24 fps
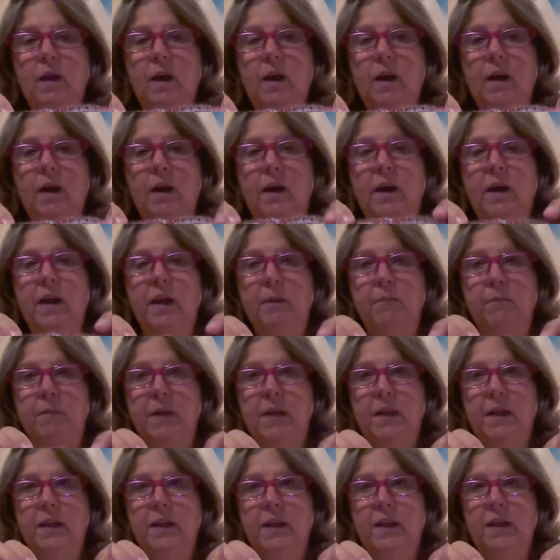am
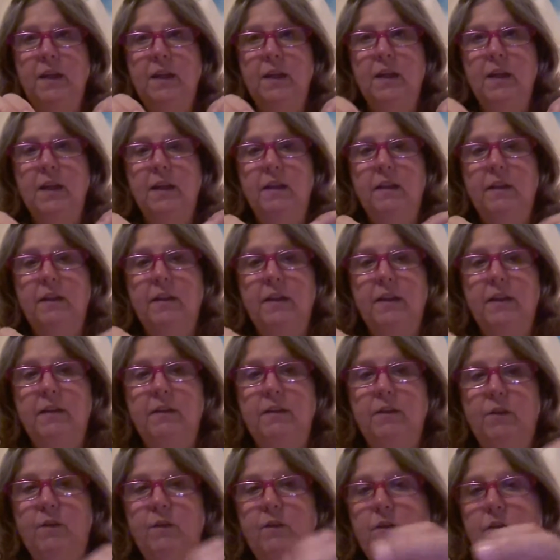knitting
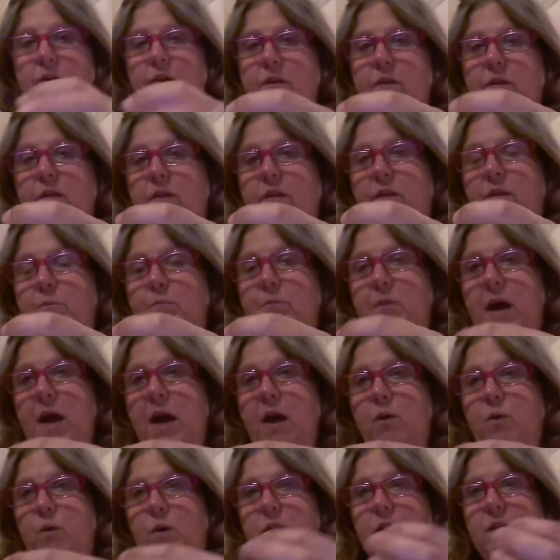this, the
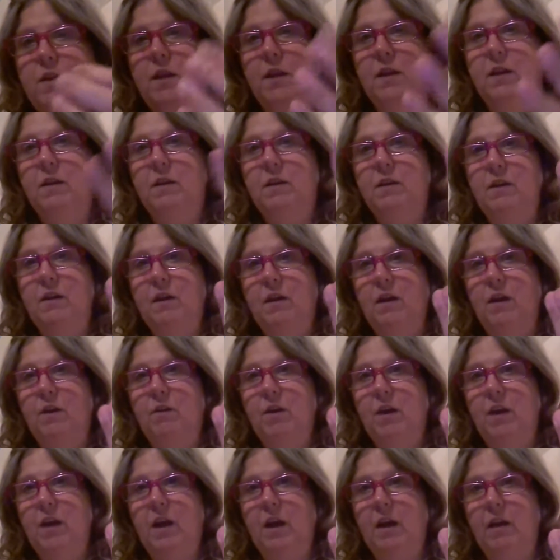back one tends to go
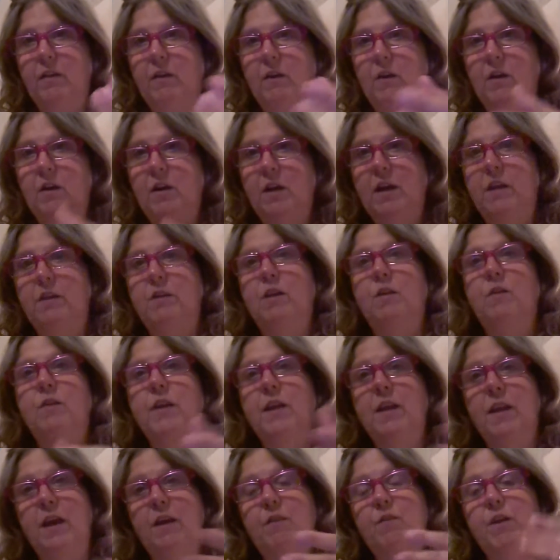together, and so
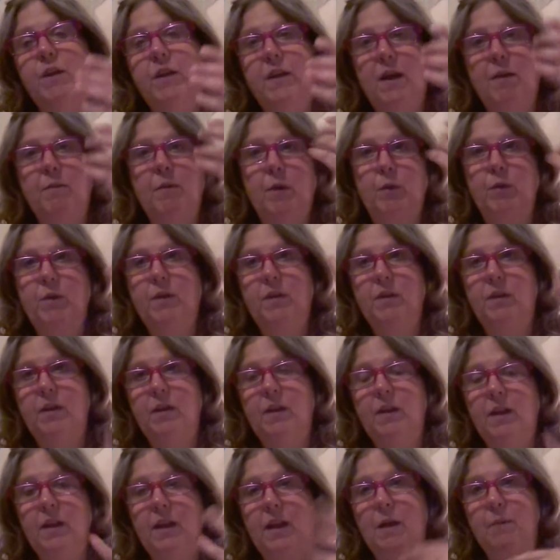then every time
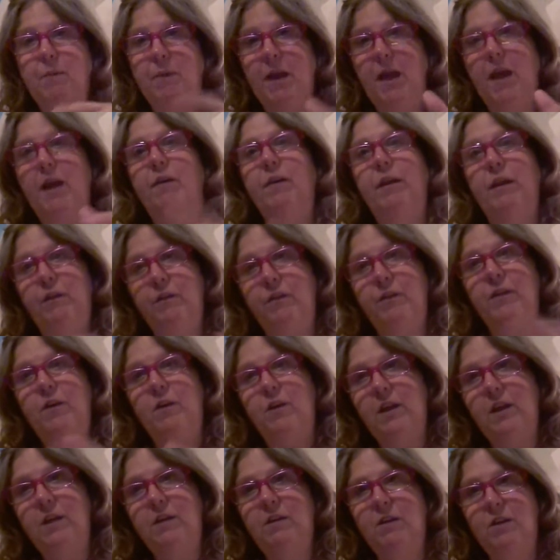I'm counting
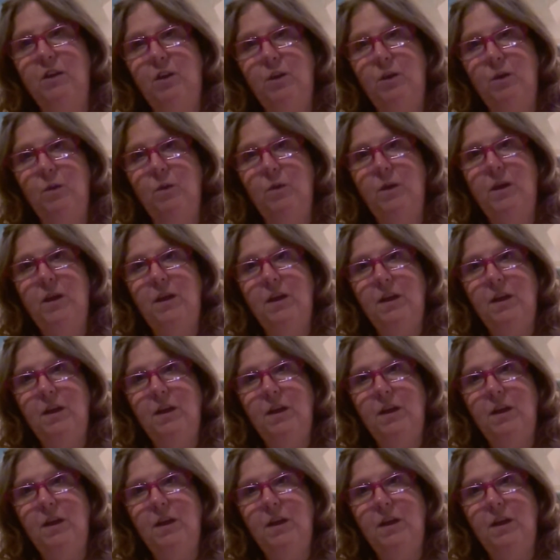32